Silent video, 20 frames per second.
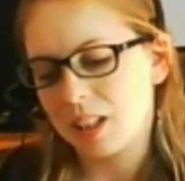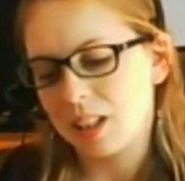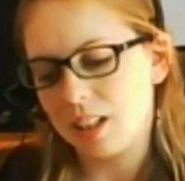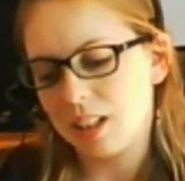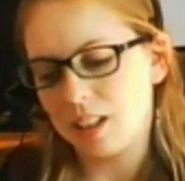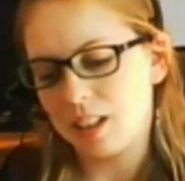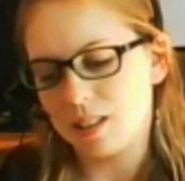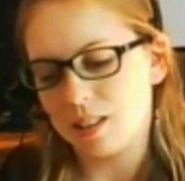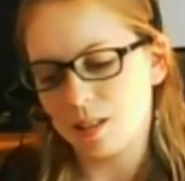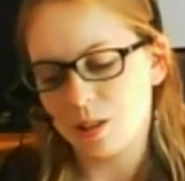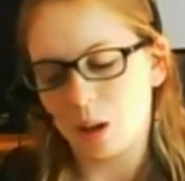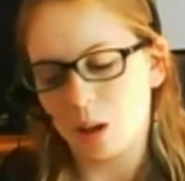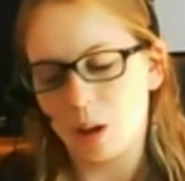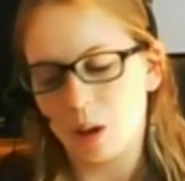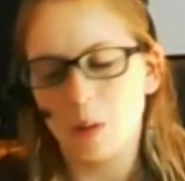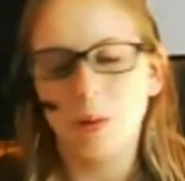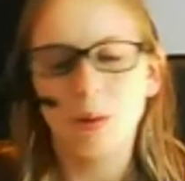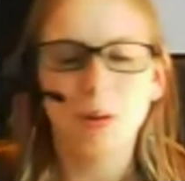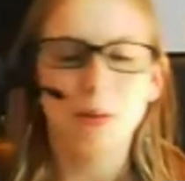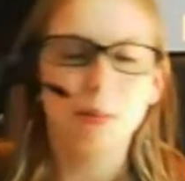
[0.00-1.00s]
It's a
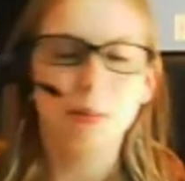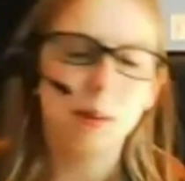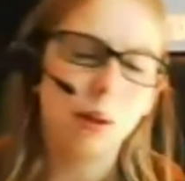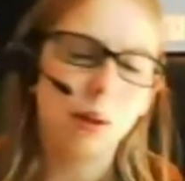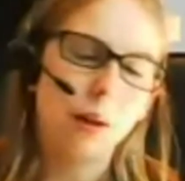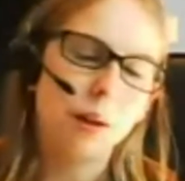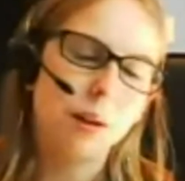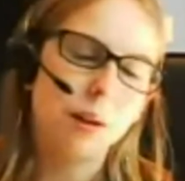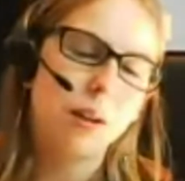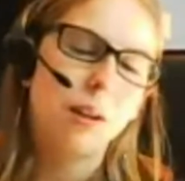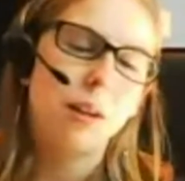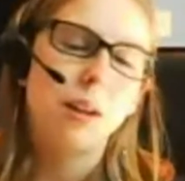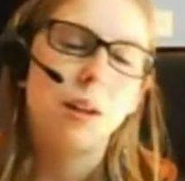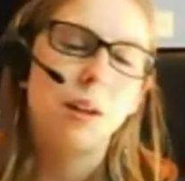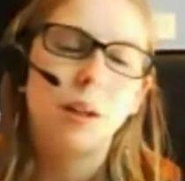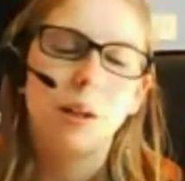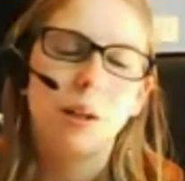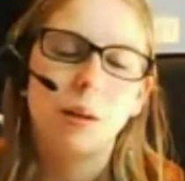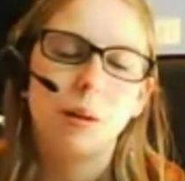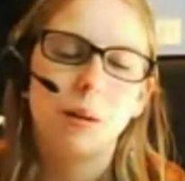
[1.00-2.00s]
Star Wars book.
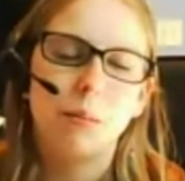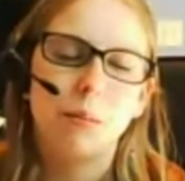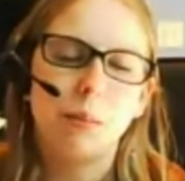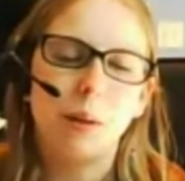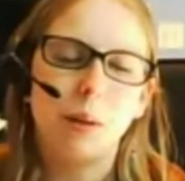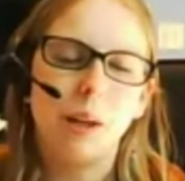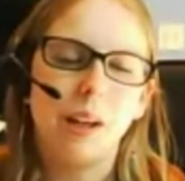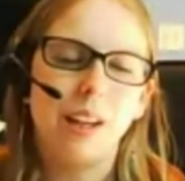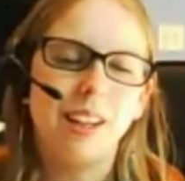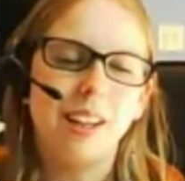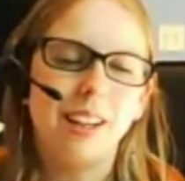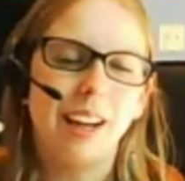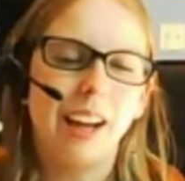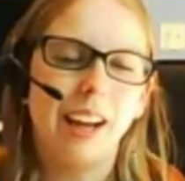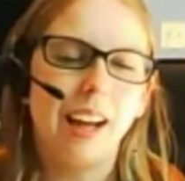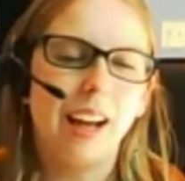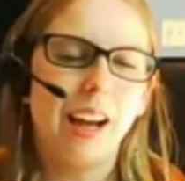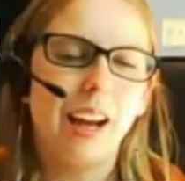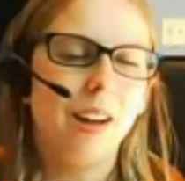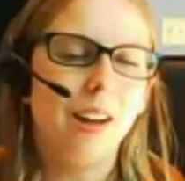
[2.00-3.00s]
But
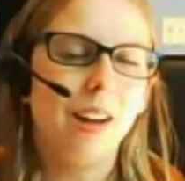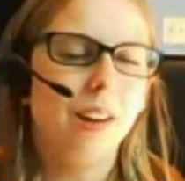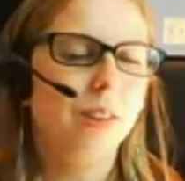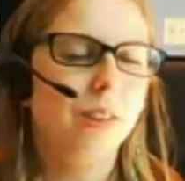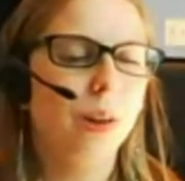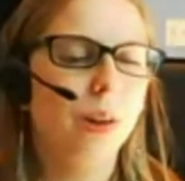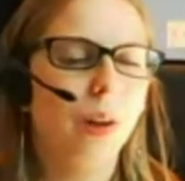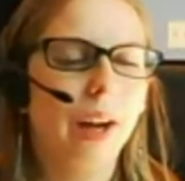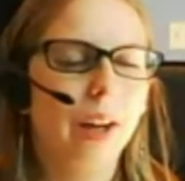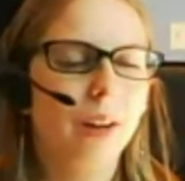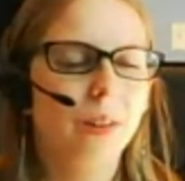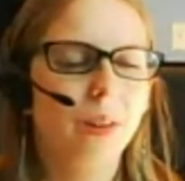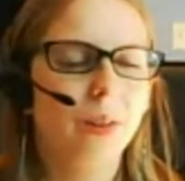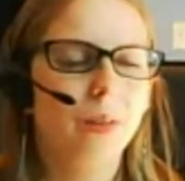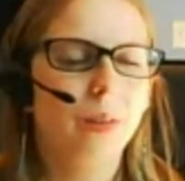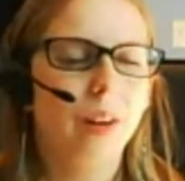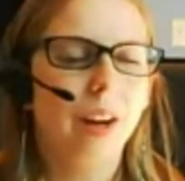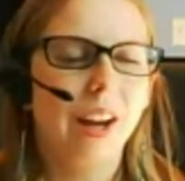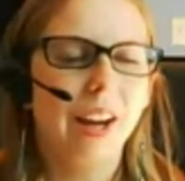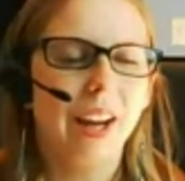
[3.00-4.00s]
that I don't
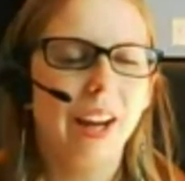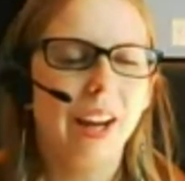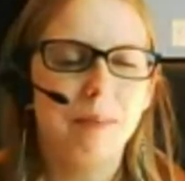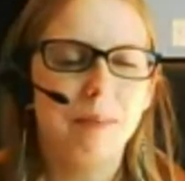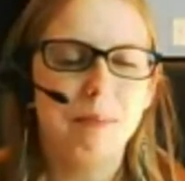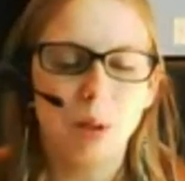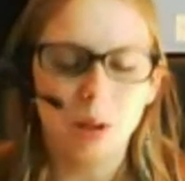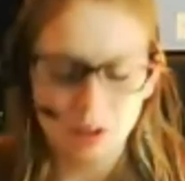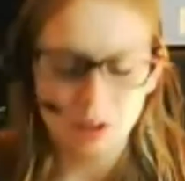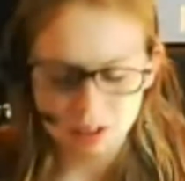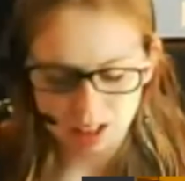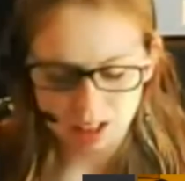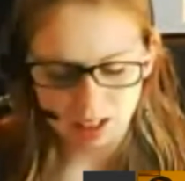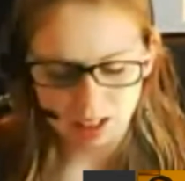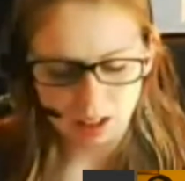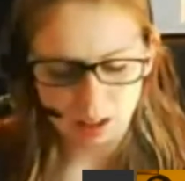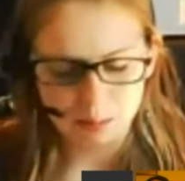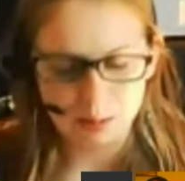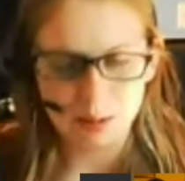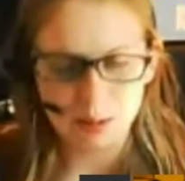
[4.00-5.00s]
know why that book just kind
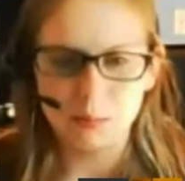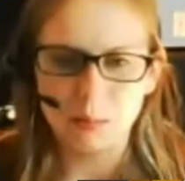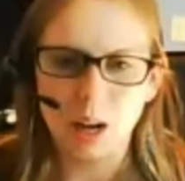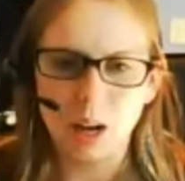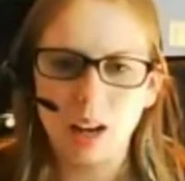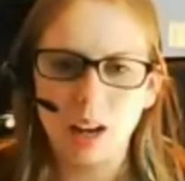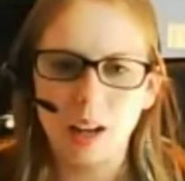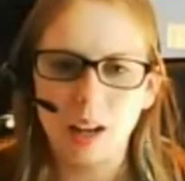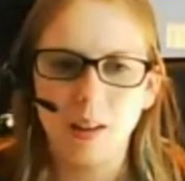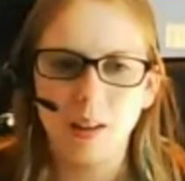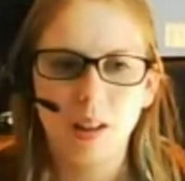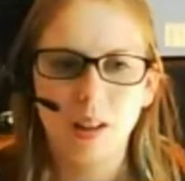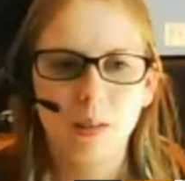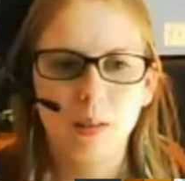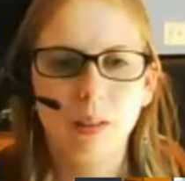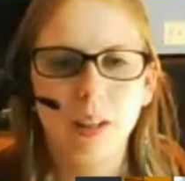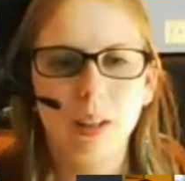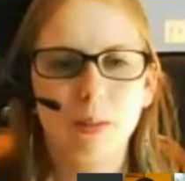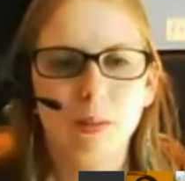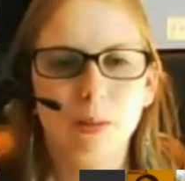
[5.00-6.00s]
of comes to mind
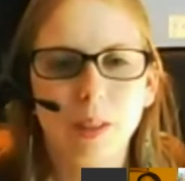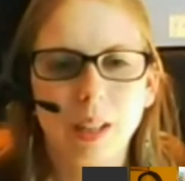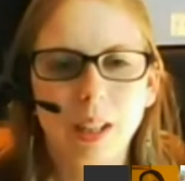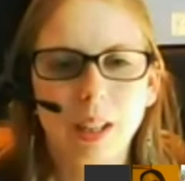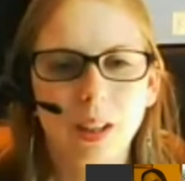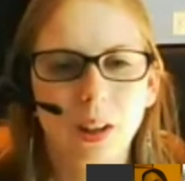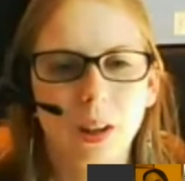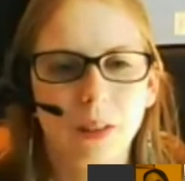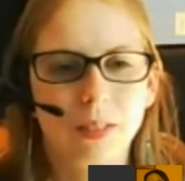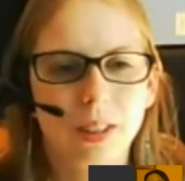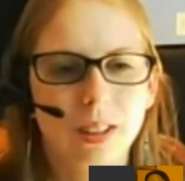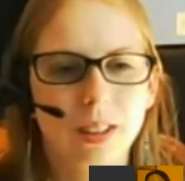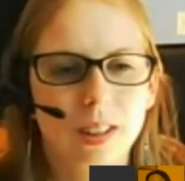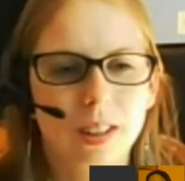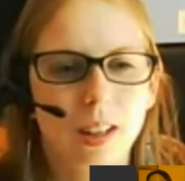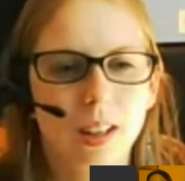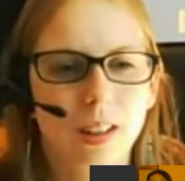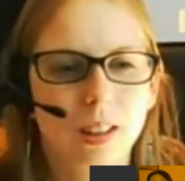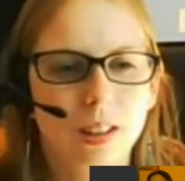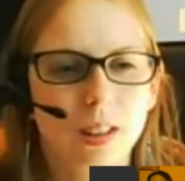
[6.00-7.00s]
when reading off these
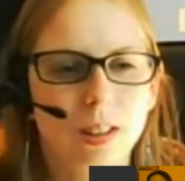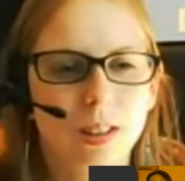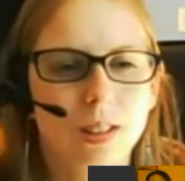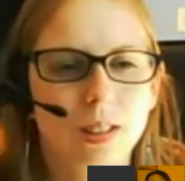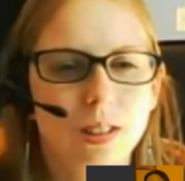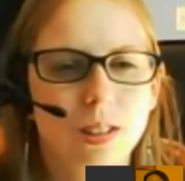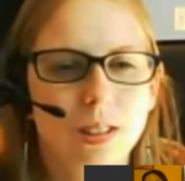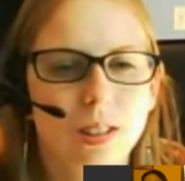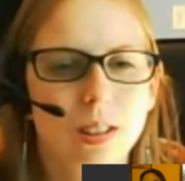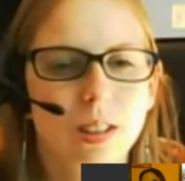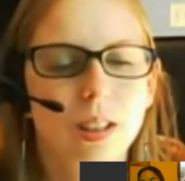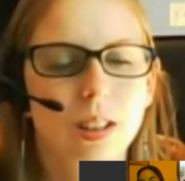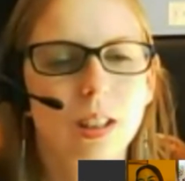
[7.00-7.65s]
characters.